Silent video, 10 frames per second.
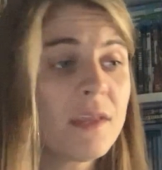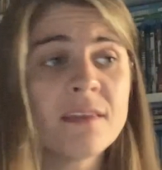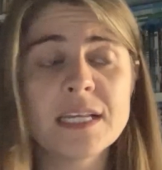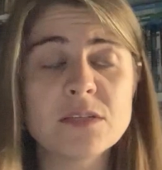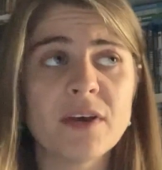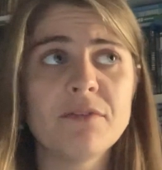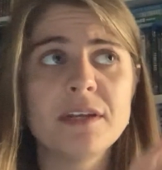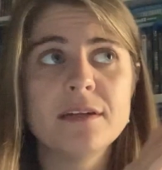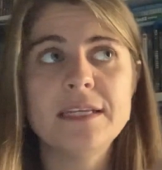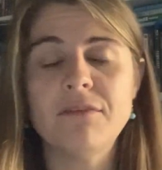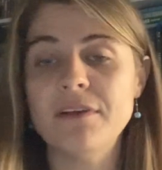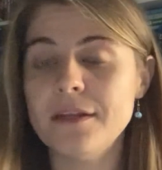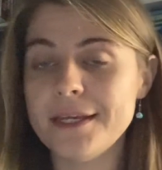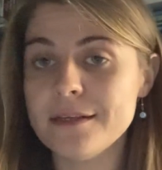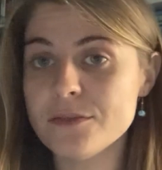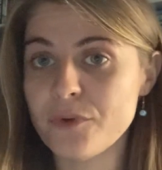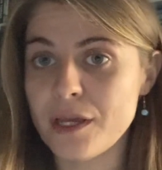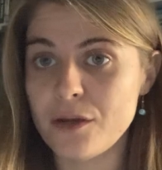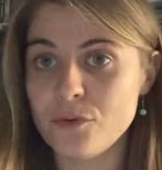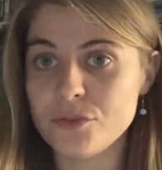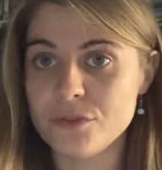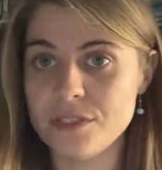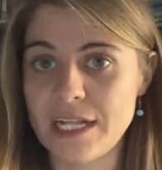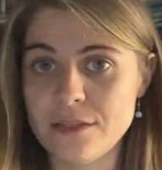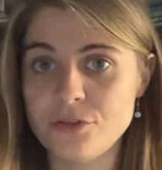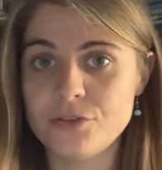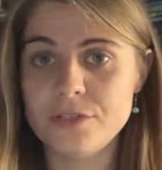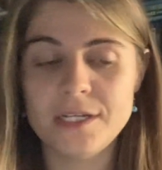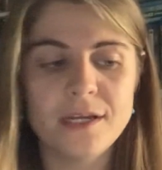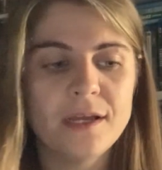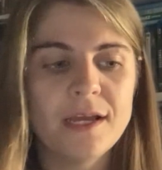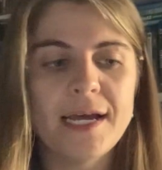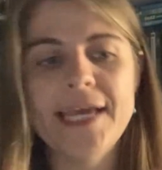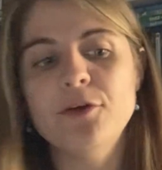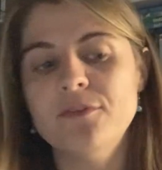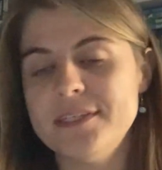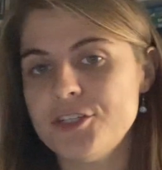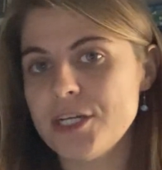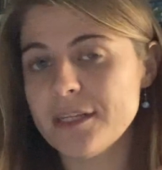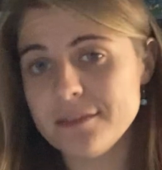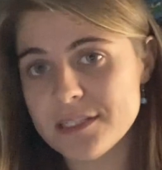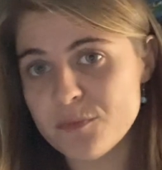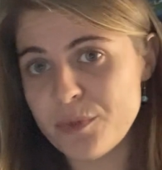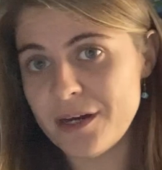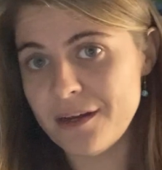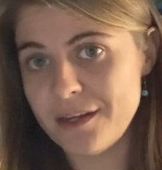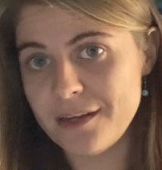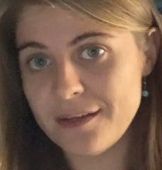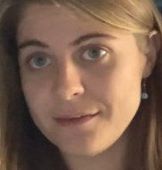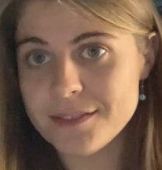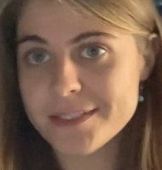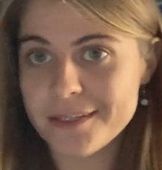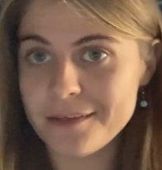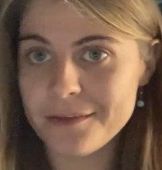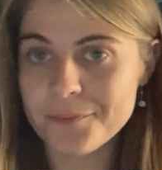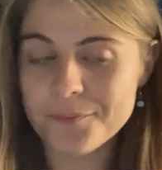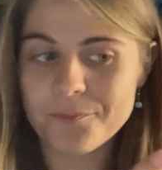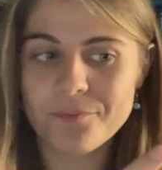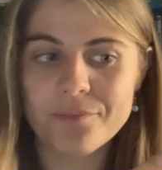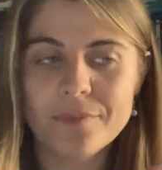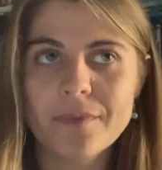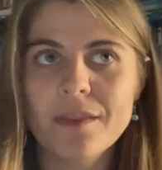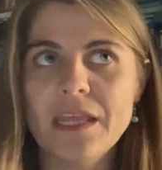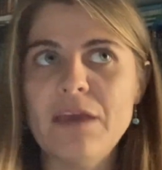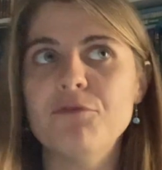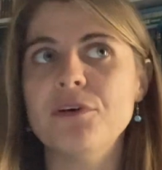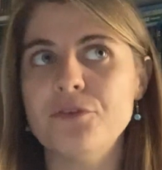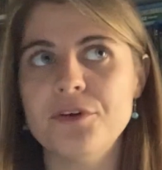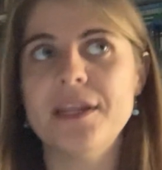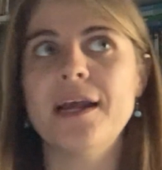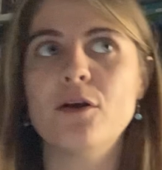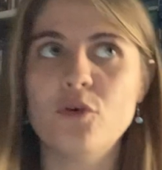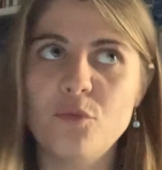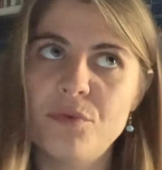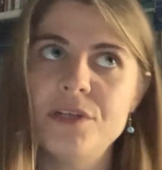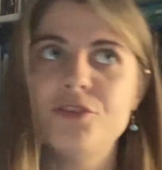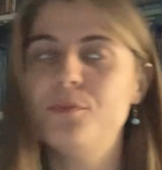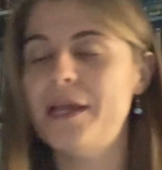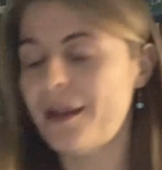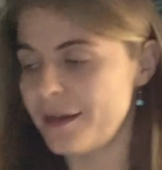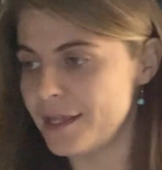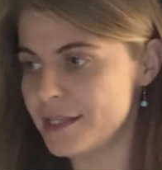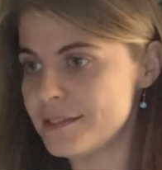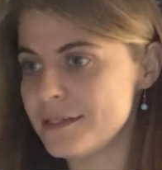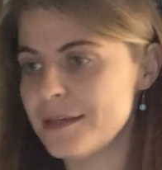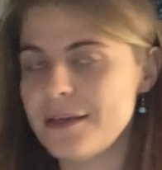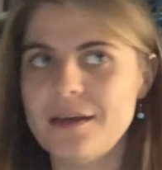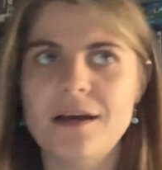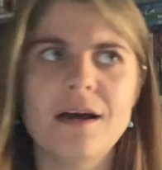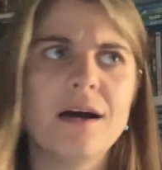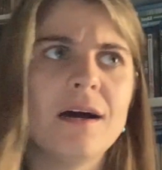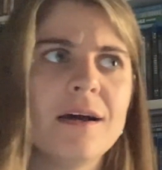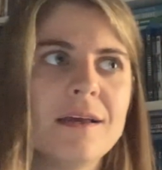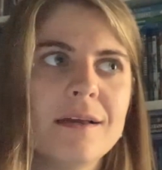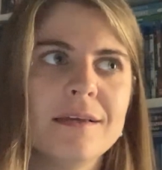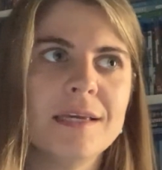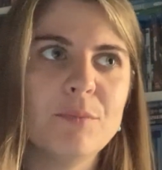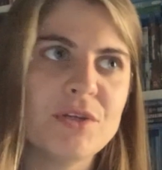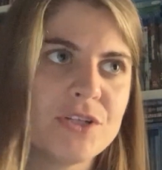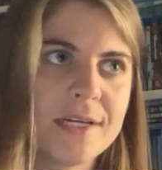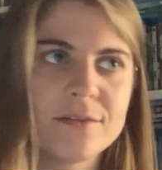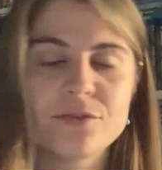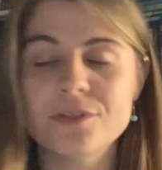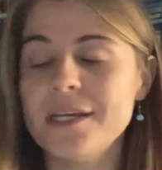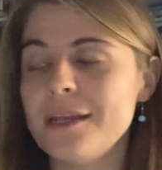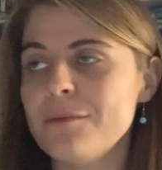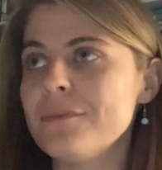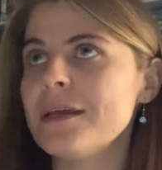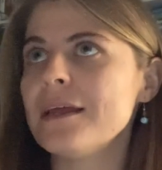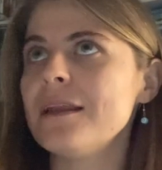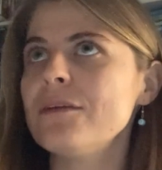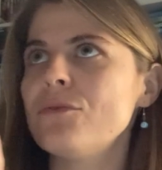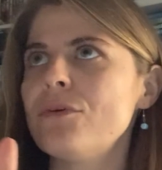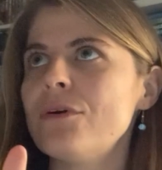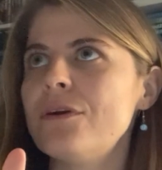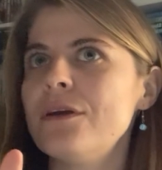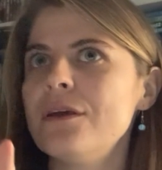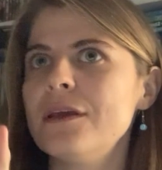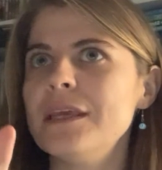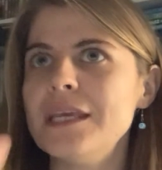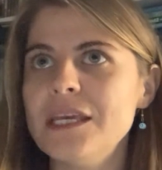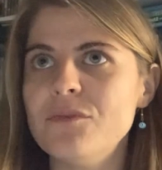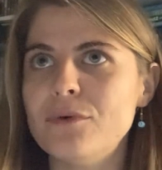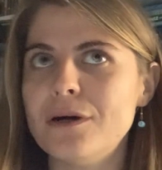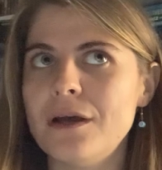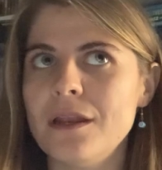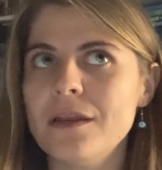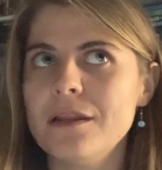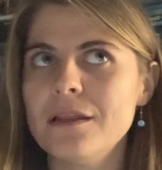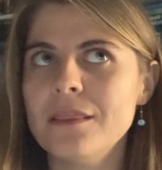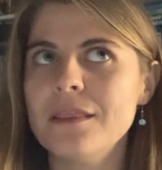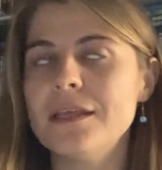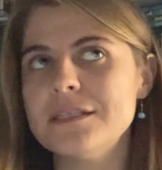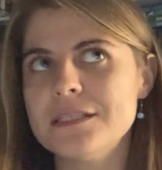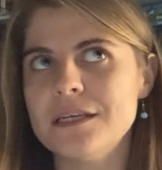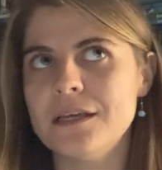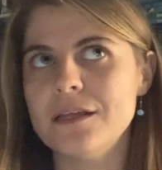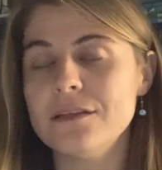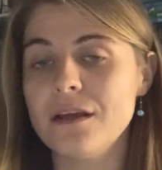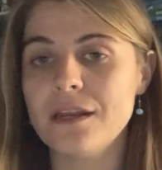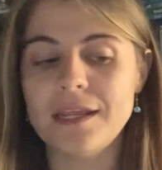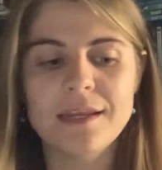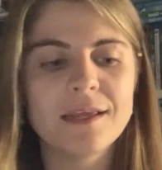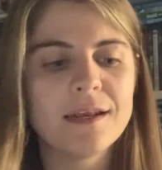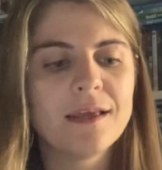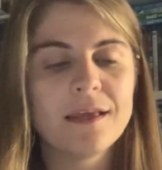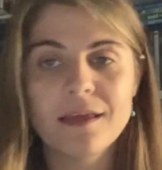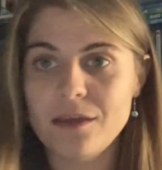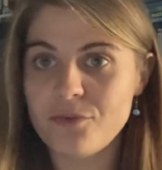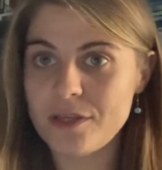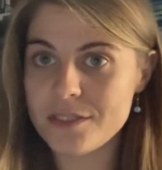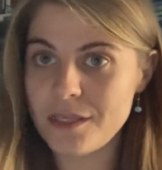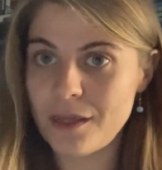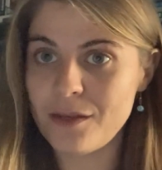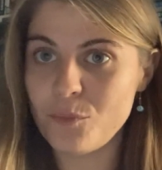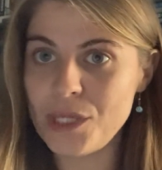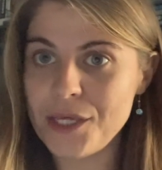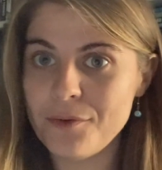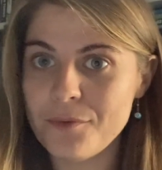That's why with the DVDs, when I go to the Dollar Tree, I always check the spine and see if other than Echo Bridge, Magnet, Image Entertainment, or E1, that's the Canadian, if I see any big